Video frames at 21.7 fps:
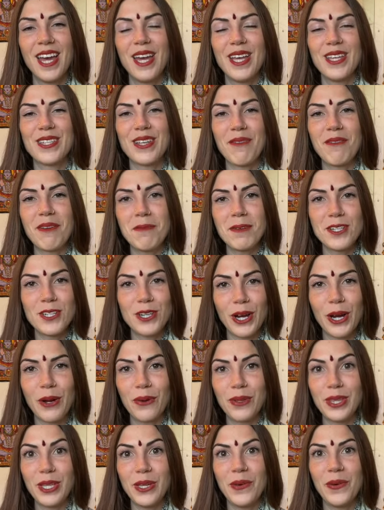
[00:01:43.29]
So I'm going to be sharing
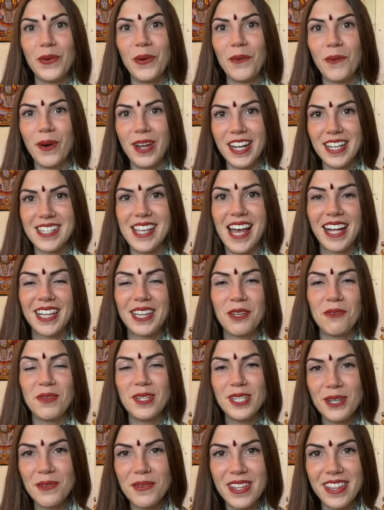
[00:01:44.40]
with you what exactly we
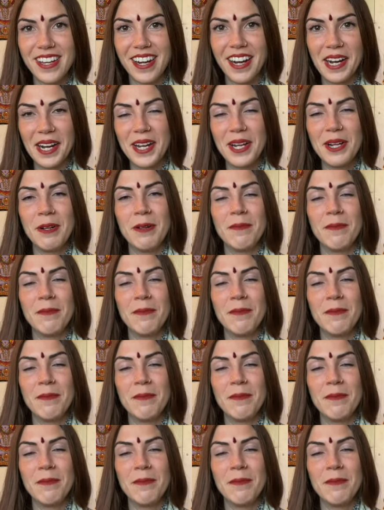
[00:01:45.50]
do with her.